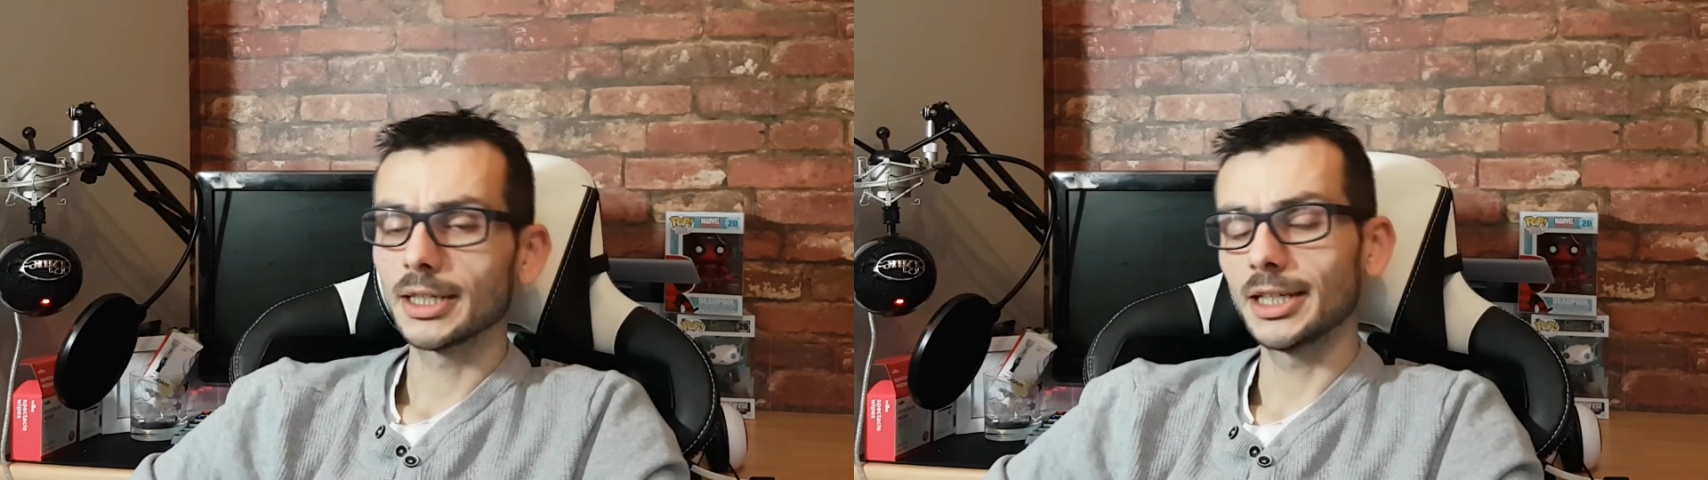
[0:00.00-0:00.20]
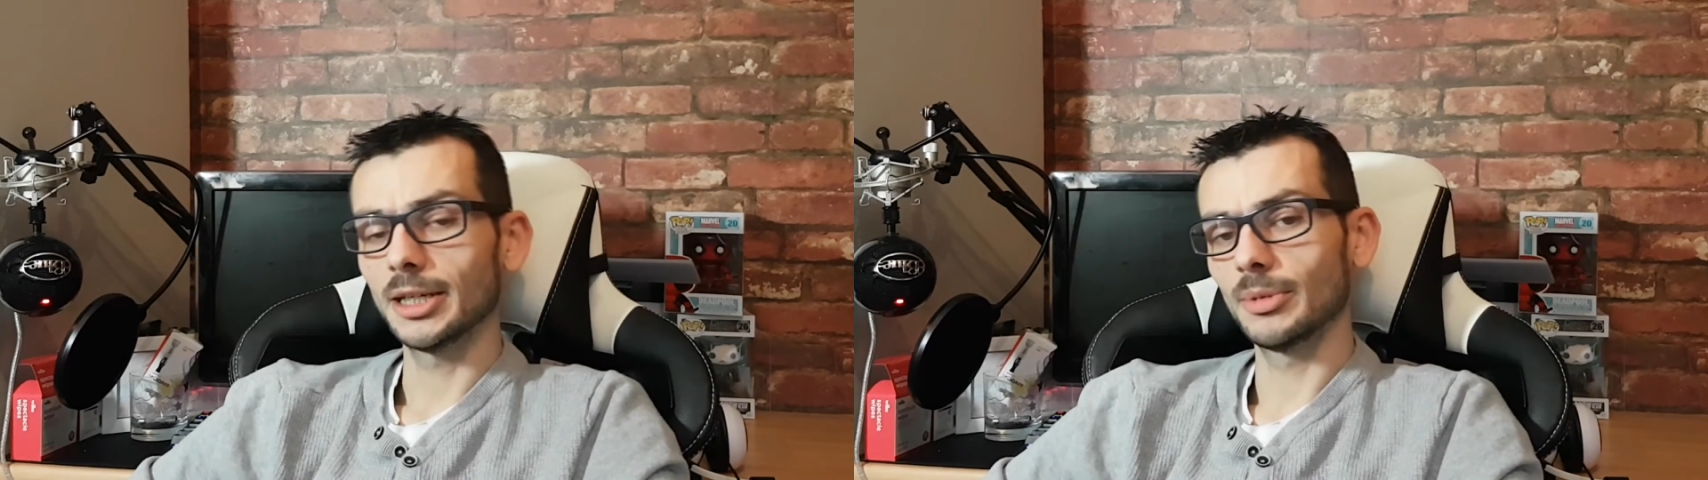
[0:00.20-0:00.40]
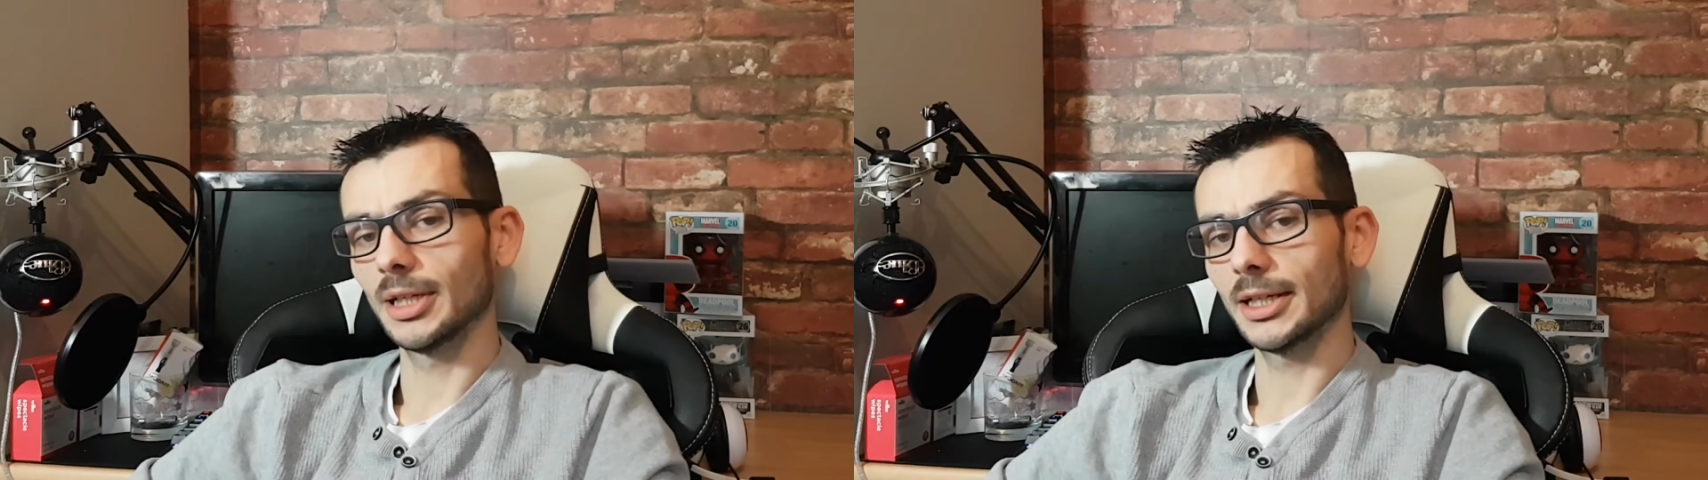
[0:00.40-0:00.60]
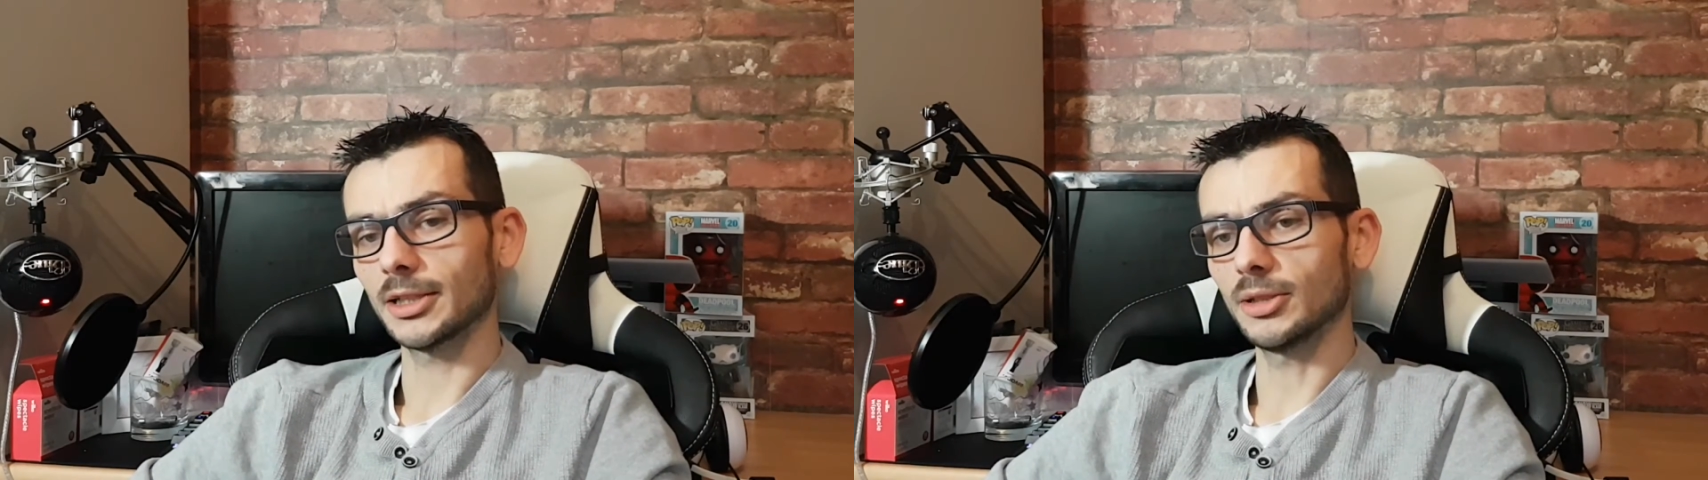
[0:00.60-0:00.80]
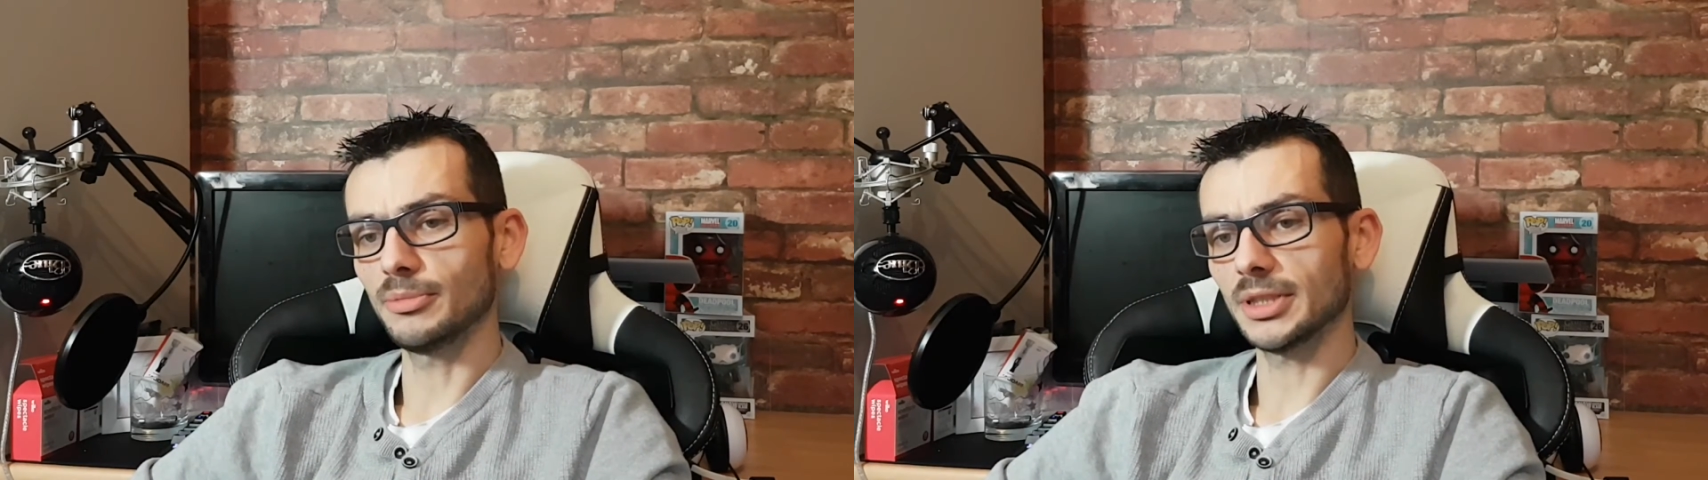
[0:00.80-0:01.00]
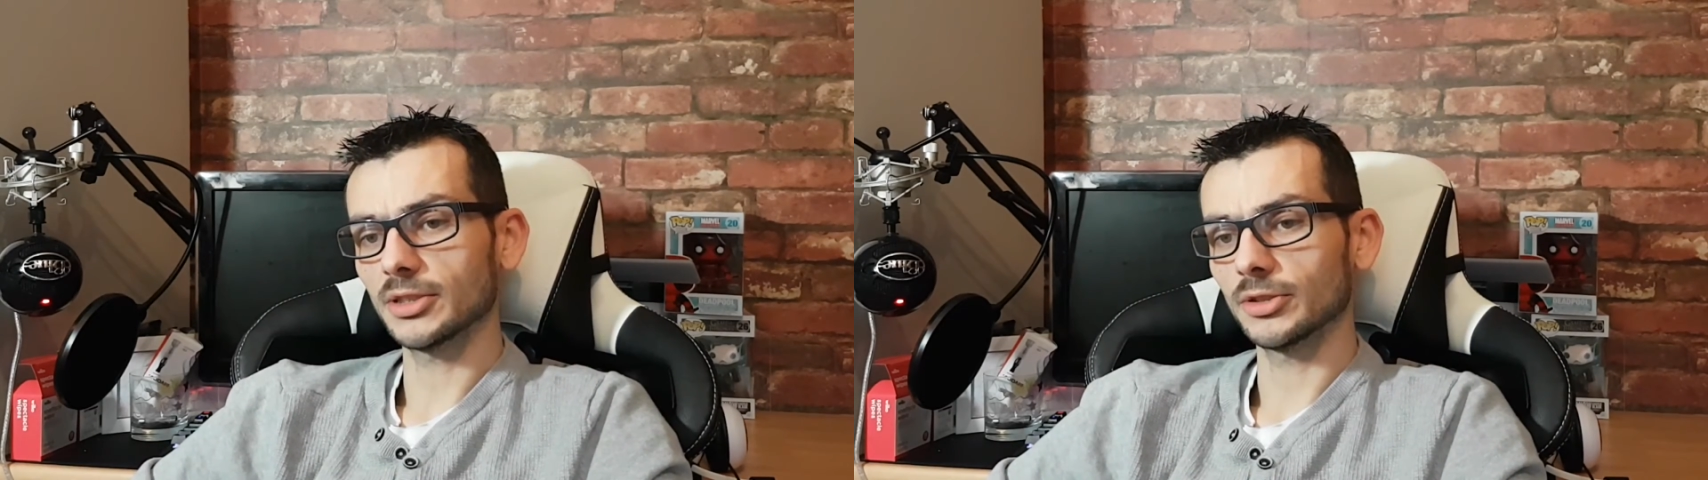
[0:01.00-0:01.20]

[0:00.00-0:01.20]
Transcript: Kaby Lake numbers.